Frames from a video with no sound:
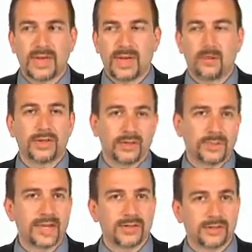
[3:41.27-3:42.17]
And once you
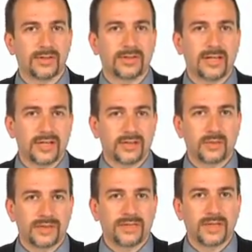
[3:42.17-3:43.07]
pay certain
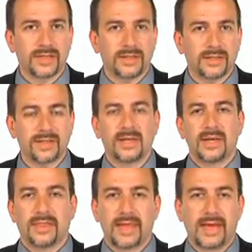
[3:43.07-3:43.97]
issuance fees,
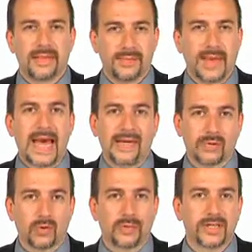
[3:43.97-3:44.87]
then the
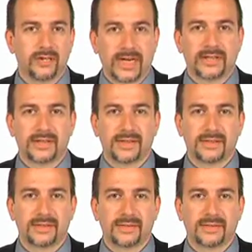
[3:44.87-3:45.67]
patent will be granted.